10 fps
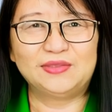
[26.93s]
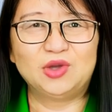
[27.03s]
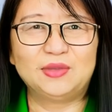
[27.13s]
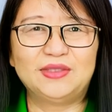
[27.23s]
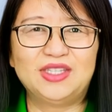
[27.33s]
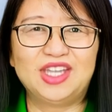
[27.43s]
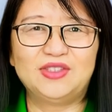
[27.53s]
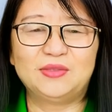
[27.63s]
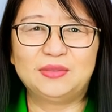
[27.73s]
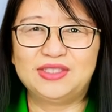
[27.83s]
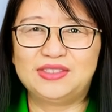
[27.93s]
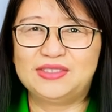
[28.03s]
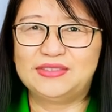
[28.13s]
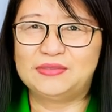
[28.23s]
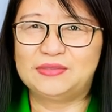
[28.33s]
Forms the government.